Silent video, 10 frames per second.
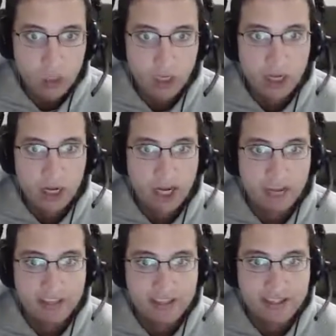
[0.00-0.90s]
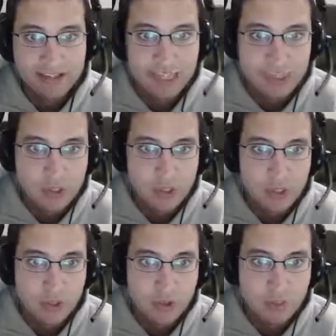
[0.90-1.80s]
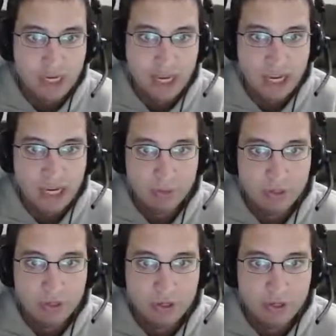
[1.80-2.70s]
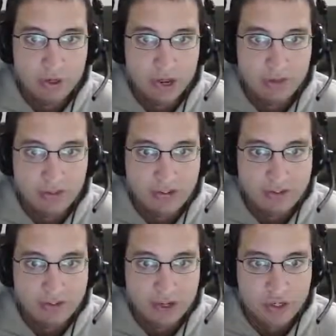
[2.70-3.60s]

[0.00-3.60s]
uh, this team should be able to do at five stars.